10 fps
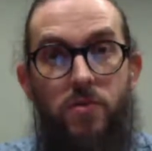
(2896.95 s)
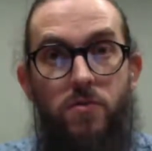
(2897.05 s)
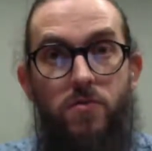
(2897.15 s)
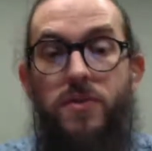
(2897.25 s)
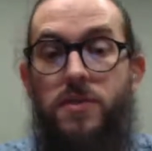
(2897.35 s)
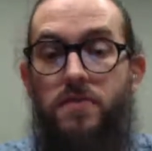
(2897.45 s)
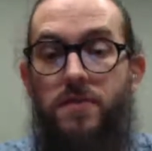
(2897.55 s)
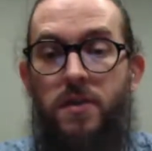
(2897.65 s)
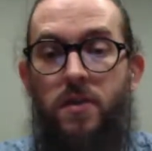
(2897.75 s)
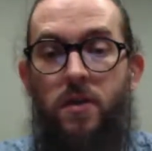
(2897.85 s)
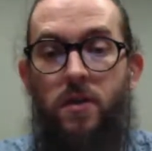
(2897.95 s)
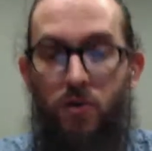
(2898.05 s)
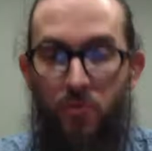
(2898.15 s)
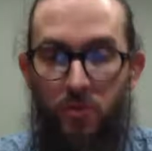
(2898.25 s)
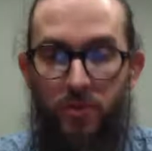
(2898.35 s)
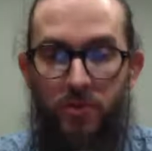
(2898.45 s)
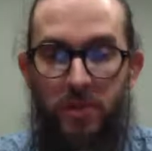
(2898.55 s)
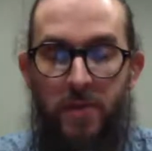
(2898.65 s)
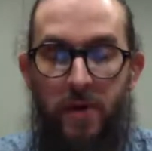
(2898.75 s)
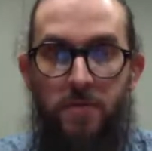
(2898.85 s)
to receiving
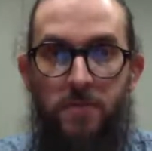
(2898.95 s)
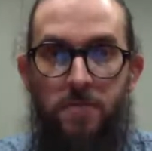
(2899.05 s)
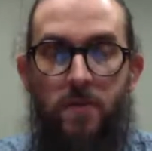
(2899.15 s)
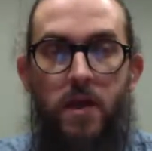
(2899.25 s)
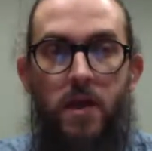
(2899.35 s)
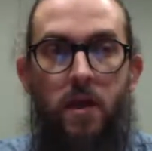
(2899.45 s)
commercial emails.